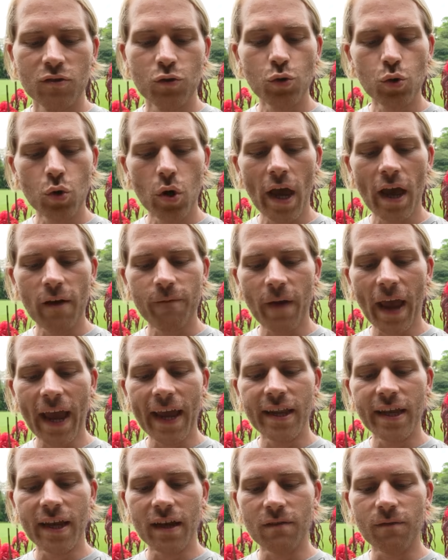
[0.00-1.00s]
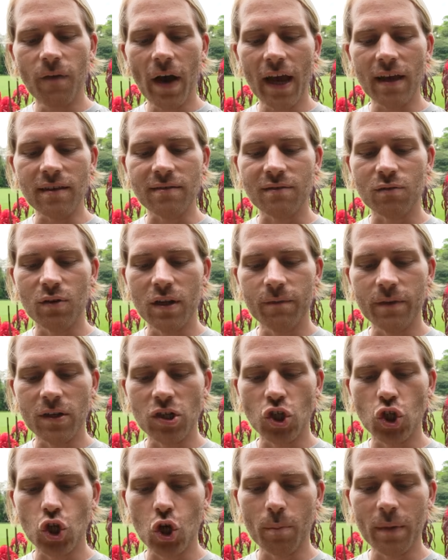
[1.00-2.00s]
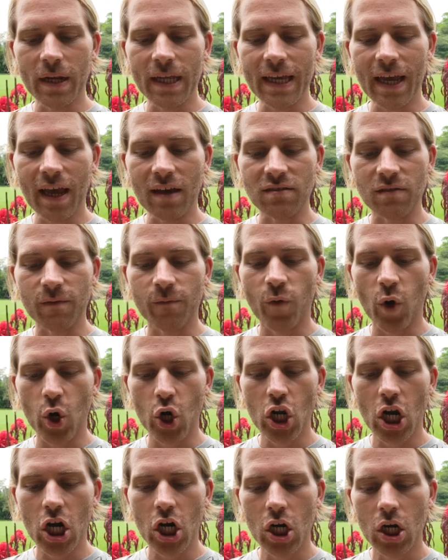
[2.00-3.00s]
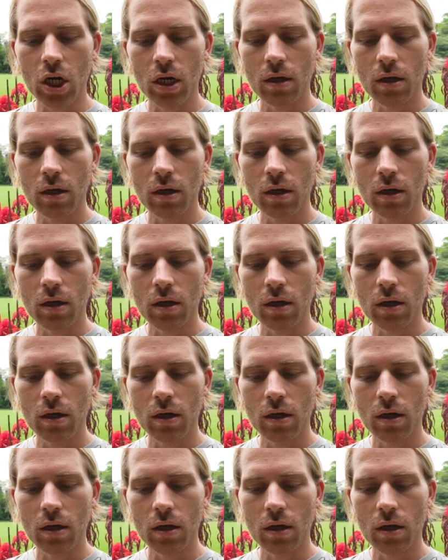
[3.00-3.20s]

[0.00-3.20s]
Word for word: Do you have any advice to live in Germany as a foreigner?